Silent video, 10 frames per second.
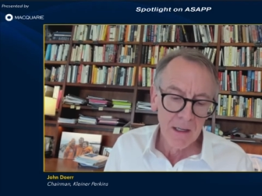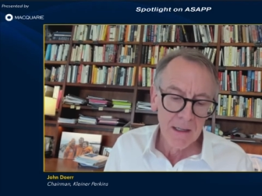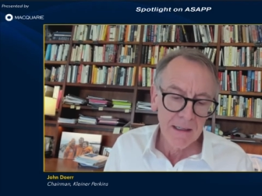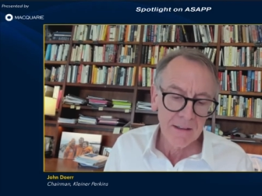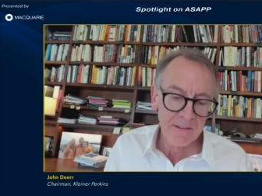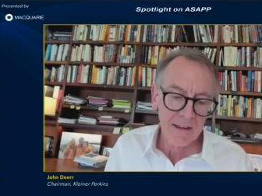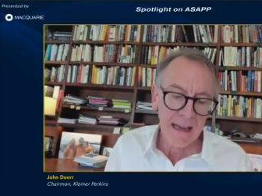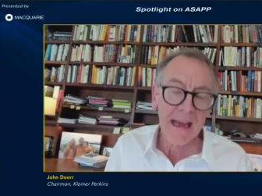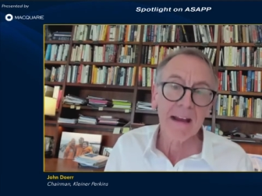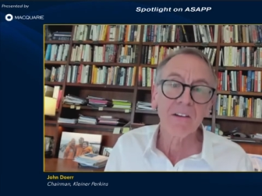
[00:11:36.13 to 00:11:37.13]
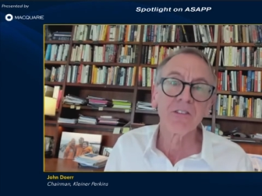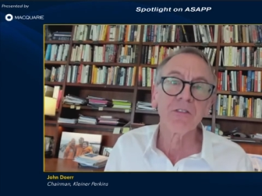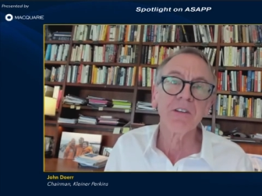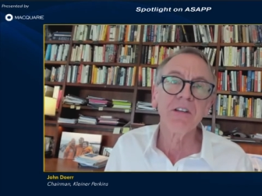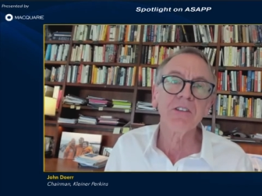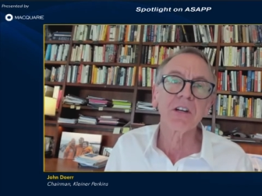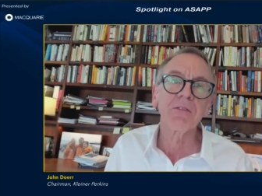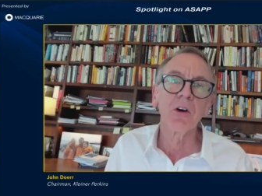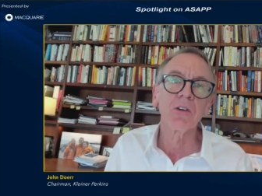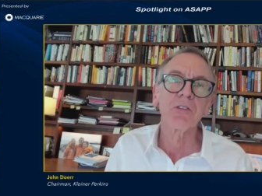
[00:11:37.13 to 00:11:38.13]
He's had a strategic
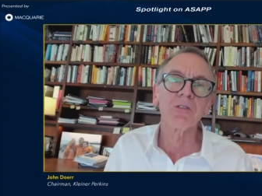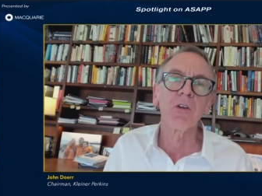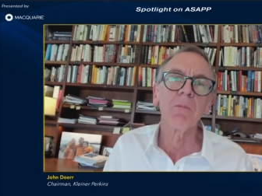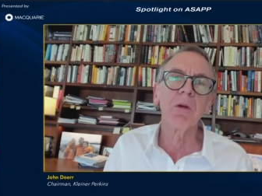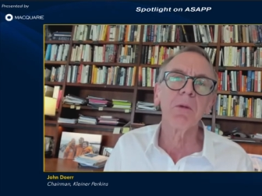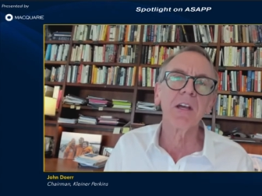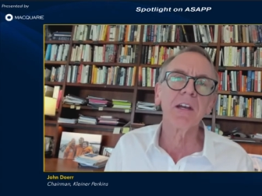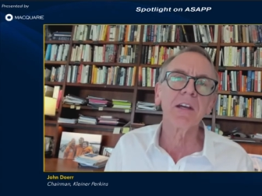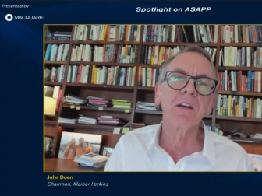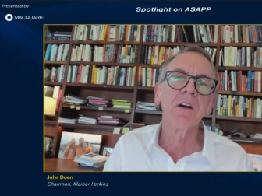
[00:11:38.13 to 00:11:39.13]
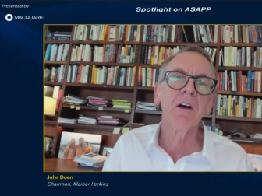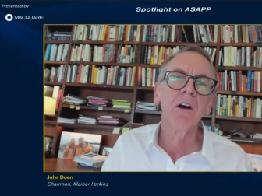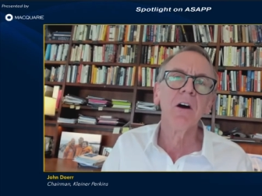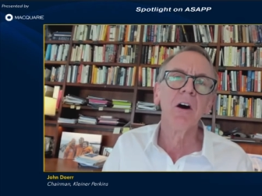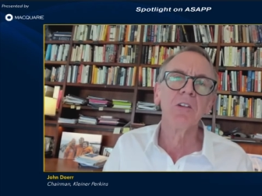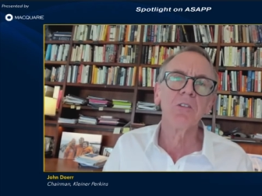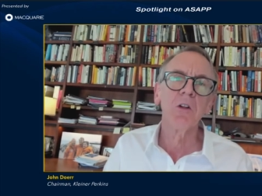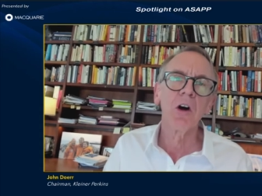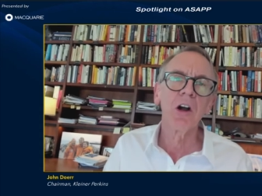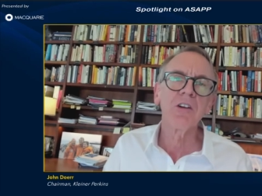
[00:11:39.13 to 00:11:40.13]
focus from the beginning on
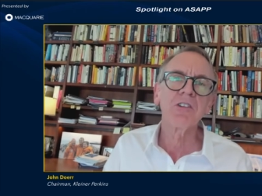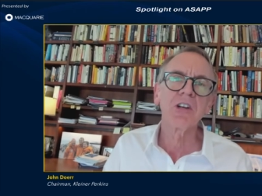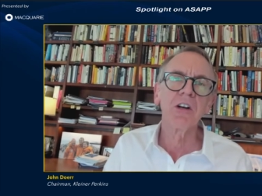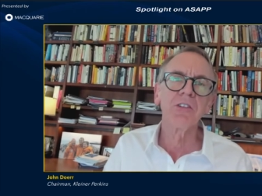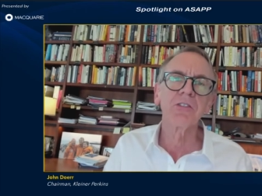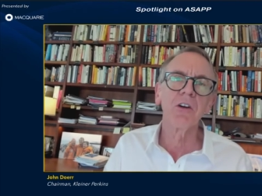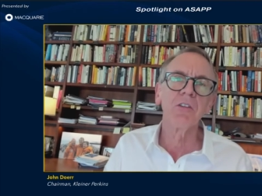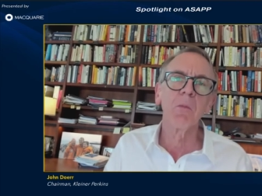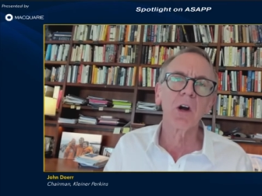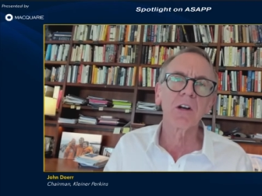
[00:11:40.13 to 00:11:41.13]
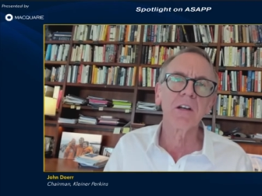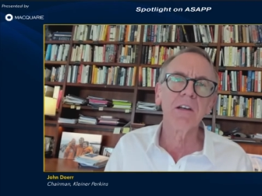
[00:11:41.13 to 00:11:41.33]
large unserved market